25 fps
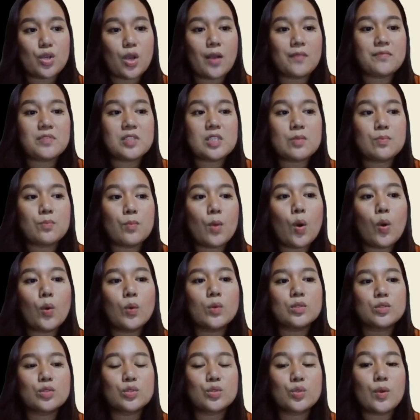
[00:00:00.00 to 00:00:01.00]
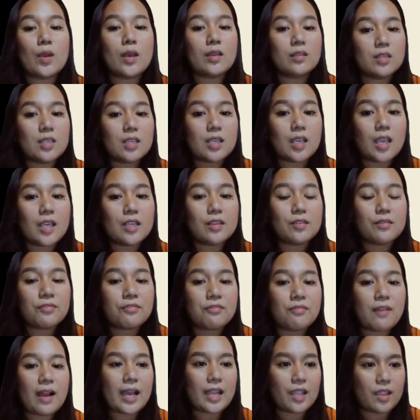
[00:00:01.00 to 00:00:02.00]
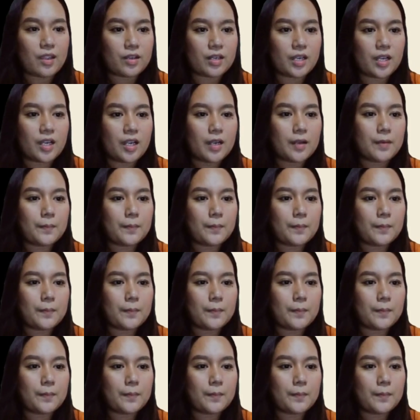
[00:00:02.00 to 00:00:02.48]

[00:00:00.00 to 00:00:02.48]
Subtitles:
of smoke to indicate fire.